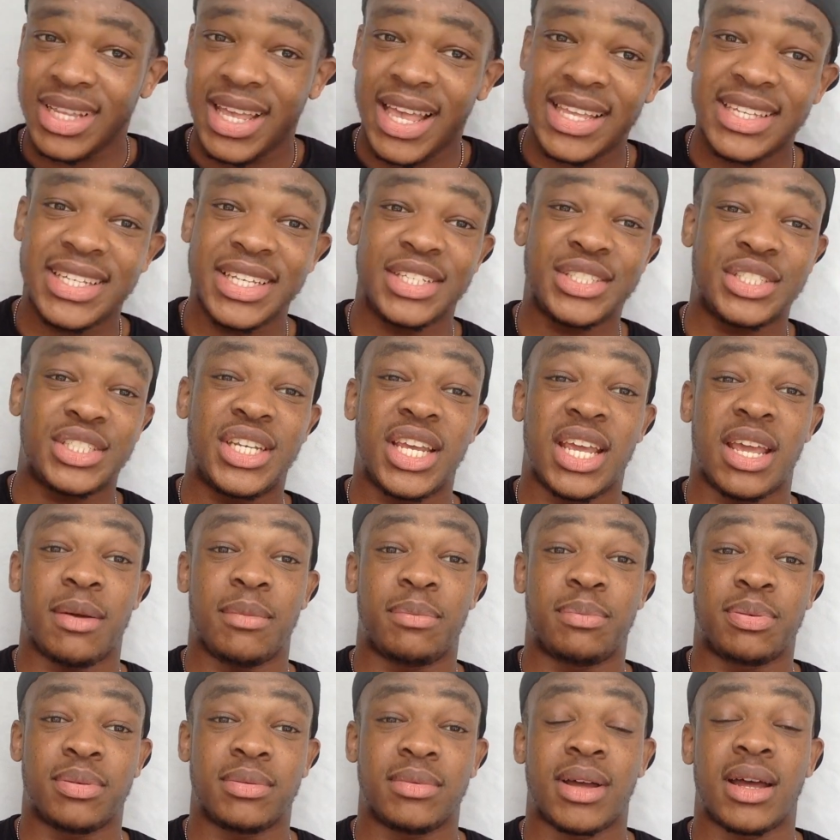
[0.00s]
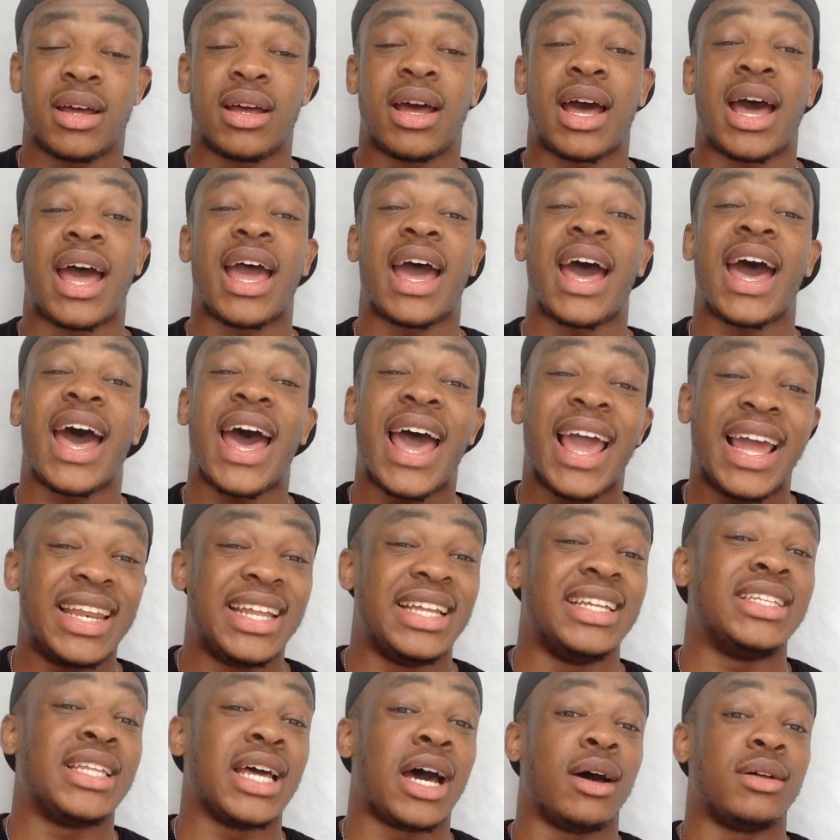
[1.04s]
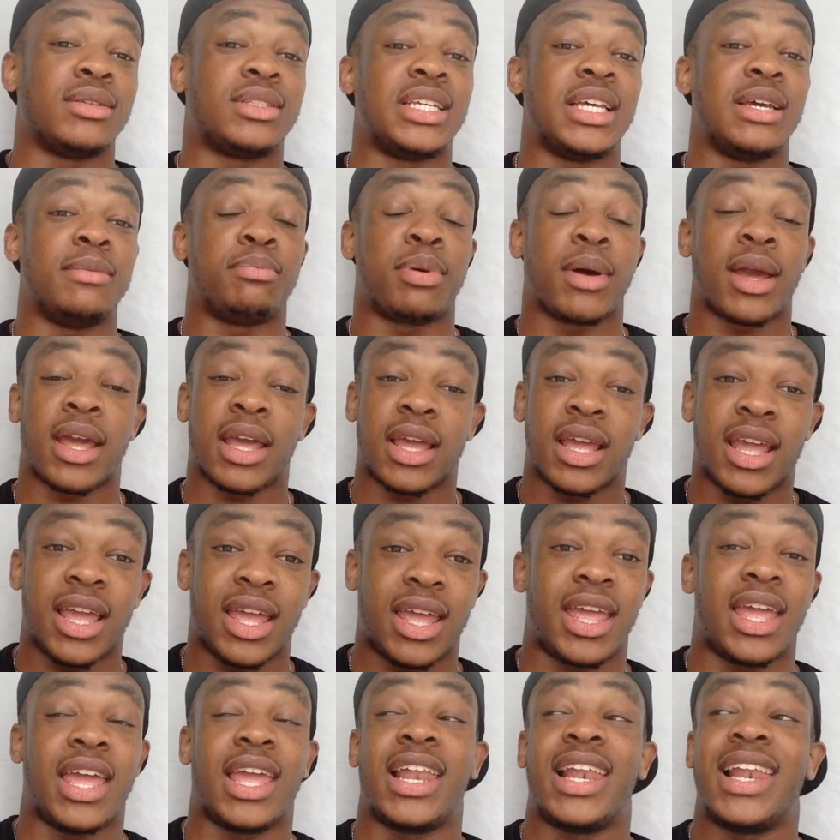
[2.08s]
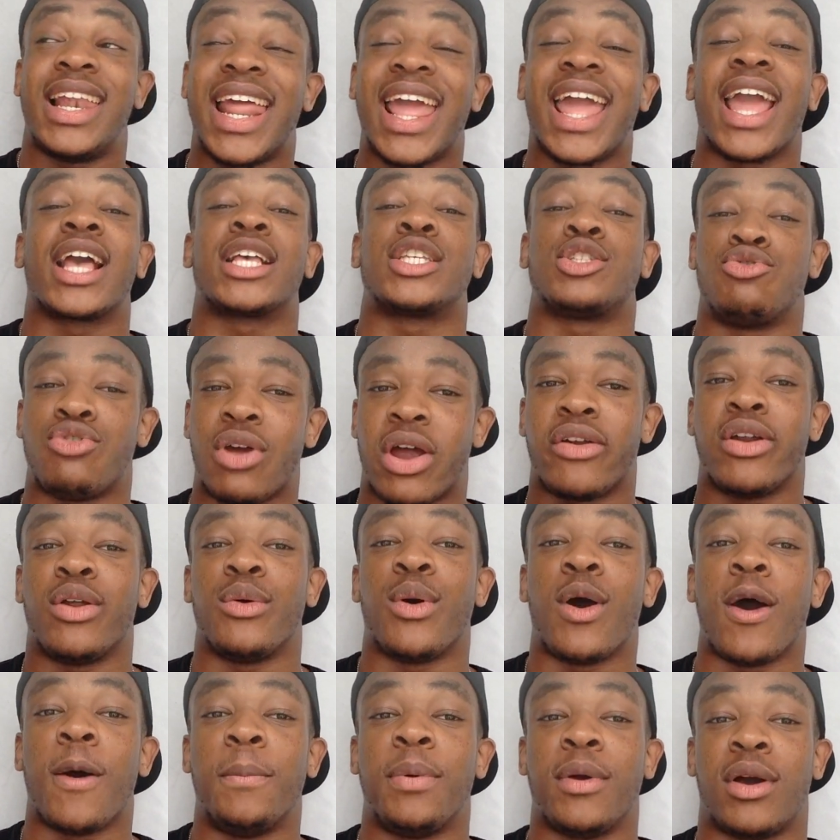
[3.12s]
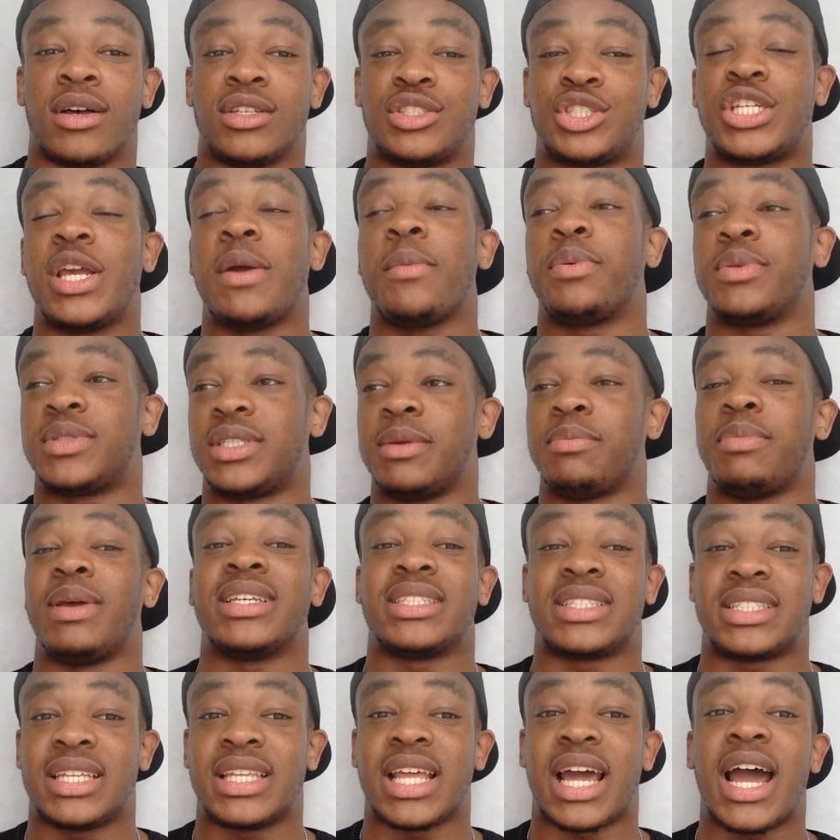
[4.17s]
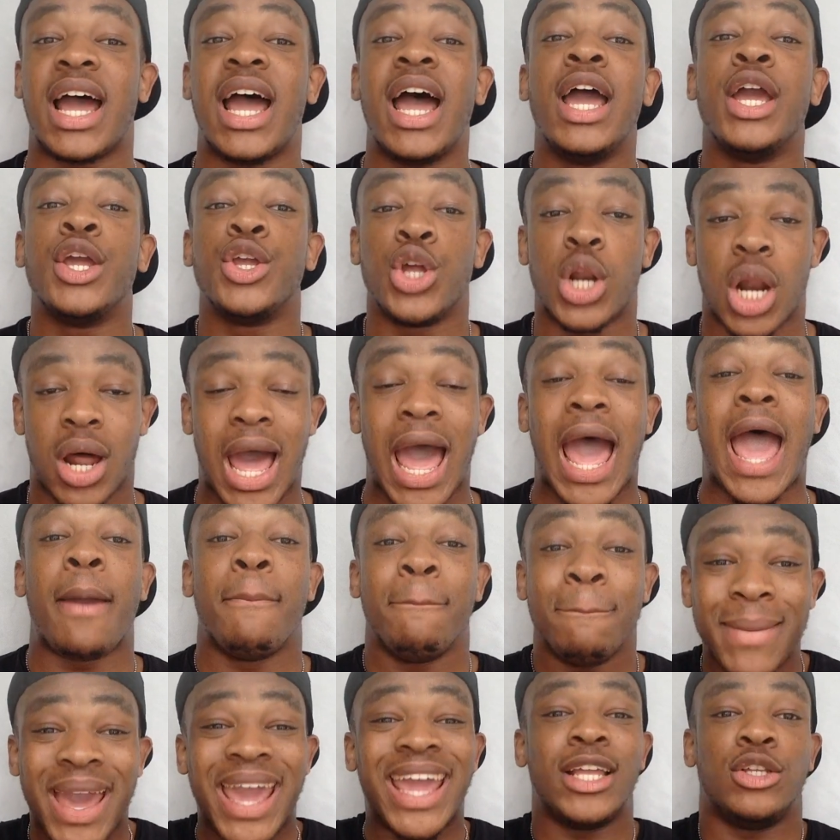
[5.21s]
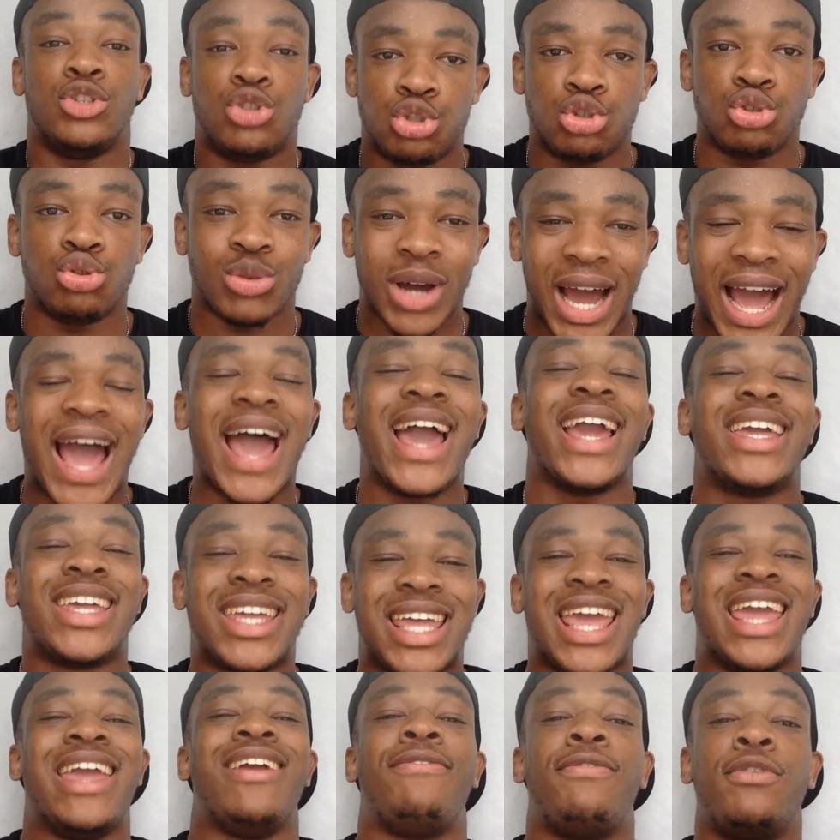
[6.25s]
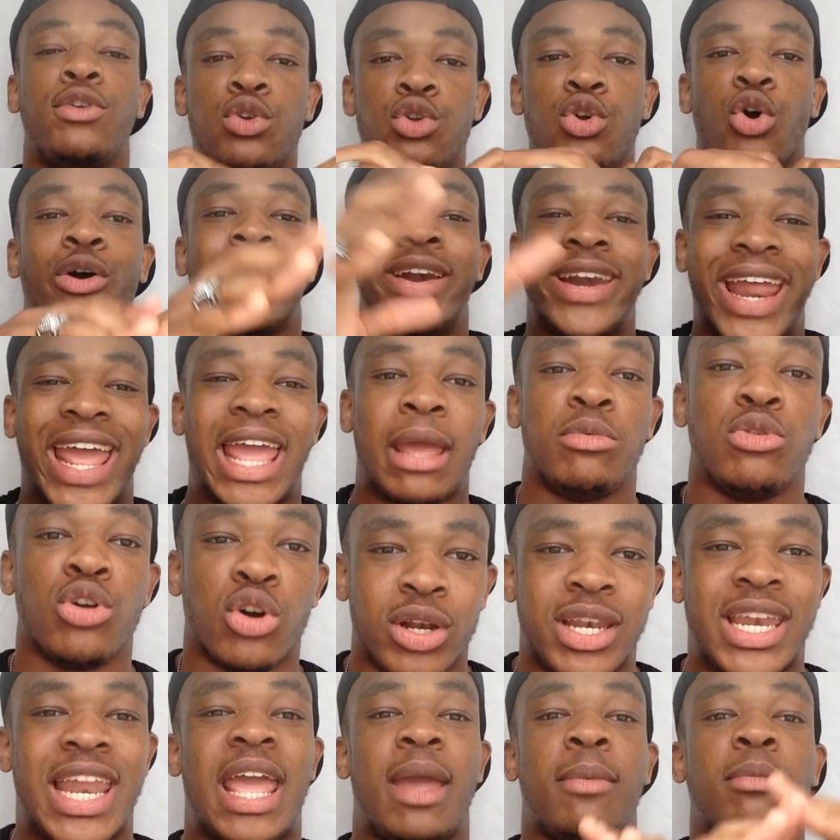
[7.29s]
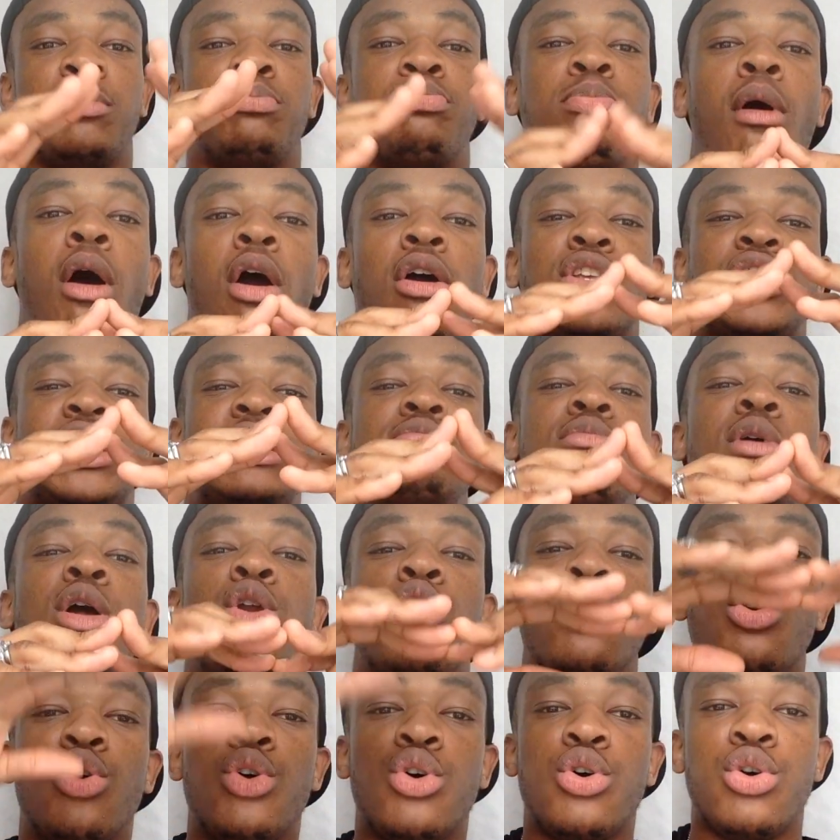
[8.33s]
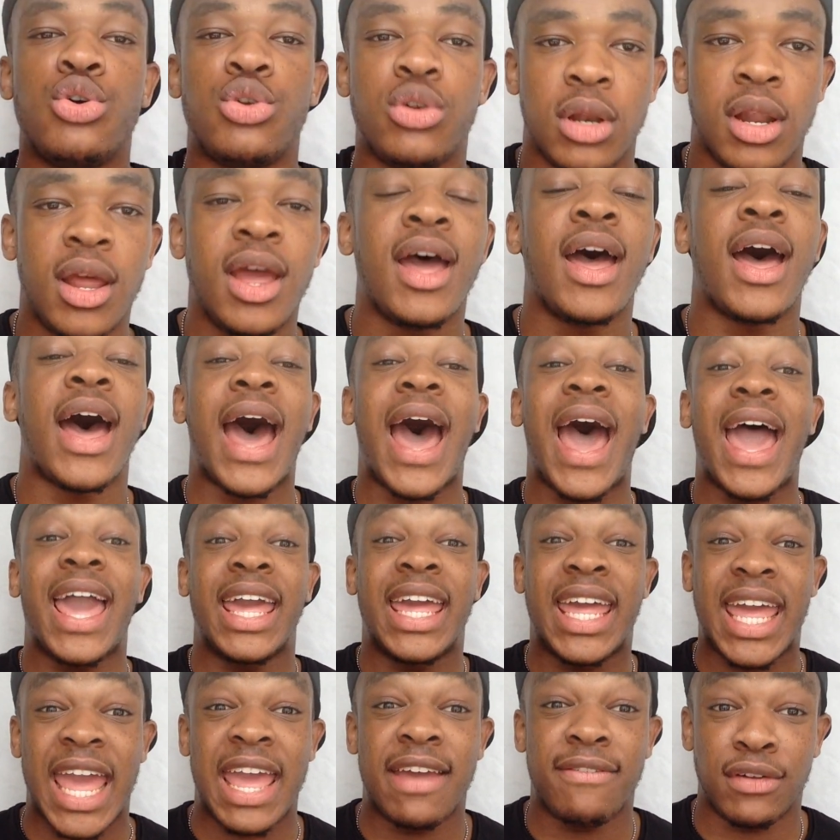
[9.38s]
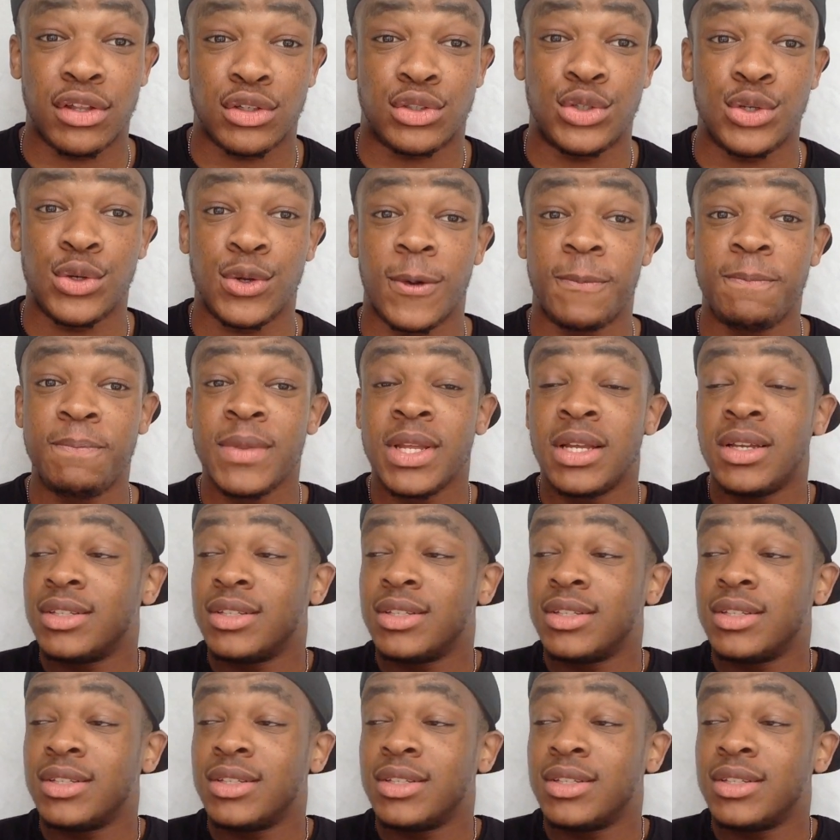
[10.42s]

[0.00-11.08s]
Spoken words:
is it Chip? I highly doubt it, but it links very well, because Chip basically said that, you know, I made you, I gave you your name, Bugzy Malone, I gave it to you.